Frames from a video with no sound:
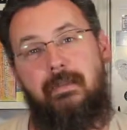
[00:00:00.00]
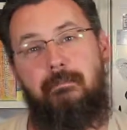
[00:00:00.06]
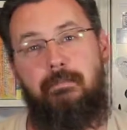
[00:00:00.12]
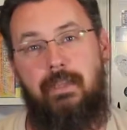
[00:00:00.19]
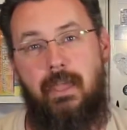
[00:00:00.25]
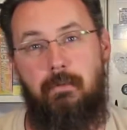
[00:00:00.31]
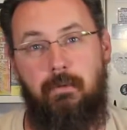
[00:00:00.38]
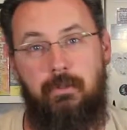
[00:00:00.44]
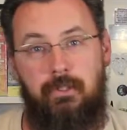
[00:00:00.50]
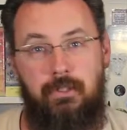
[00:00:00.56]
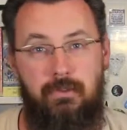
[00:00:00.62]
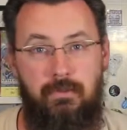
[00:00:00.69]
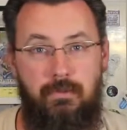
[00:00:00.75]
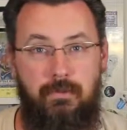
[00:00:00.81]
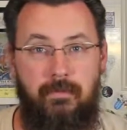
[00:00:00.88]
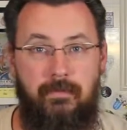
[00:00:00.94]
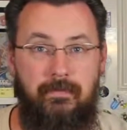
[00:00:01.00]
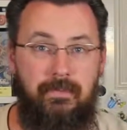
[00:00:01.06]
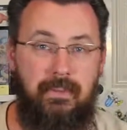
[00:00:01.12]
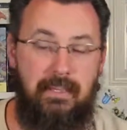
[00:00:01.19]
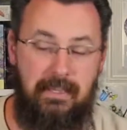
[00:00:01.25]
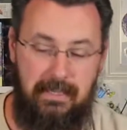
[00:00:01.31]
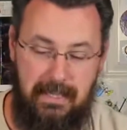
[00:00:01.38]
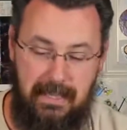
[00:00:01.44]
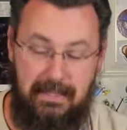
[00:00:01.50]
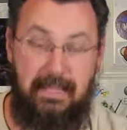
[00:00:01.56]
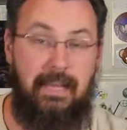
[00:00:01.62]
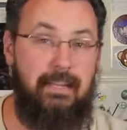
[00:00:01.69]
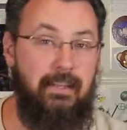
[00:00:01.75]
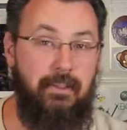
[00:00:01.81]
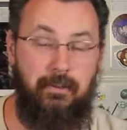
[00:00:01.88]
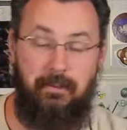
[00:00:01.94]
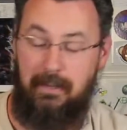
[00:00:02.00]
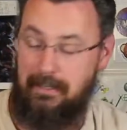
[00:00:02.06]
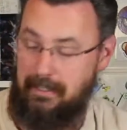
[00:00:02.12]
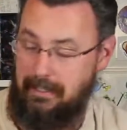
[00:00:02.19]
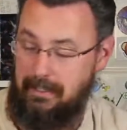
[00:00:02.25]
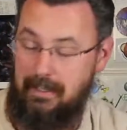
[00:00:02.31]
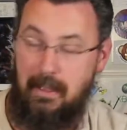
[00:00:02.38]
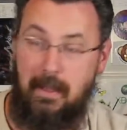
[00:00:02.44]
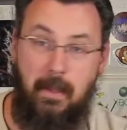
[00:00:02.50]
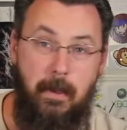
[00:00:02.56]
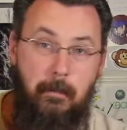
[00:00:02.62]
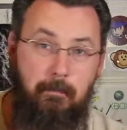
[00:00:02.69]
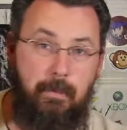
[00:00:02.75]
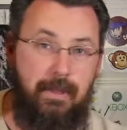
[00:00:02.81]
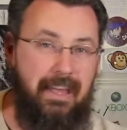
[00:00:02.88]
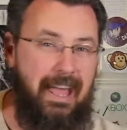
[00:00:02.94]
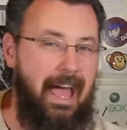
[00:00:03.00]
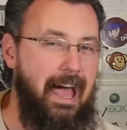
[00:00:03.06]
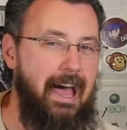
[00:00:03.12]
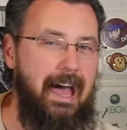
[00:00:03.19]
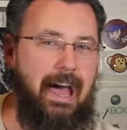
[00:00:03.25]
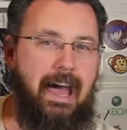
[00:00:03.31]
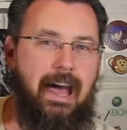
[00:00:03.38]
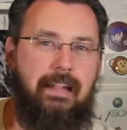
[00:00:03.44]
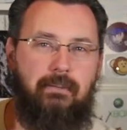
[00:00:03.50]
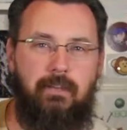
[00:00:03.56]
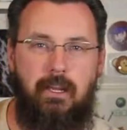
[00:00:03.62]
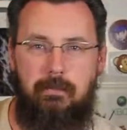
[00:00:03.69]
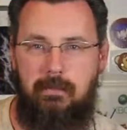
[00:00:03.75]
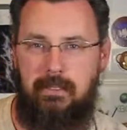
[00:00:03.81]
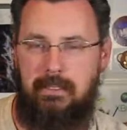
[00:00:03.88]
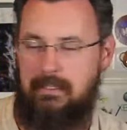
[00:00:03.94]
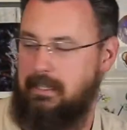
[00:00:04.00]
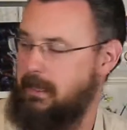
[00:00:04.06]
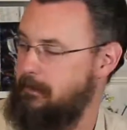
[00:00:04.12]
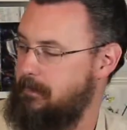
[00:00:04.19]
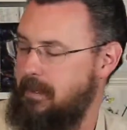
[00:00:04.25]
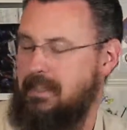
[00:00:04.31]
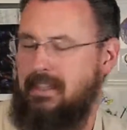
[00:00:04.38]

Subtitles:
be able to get that other ending. But I highly recommend this game.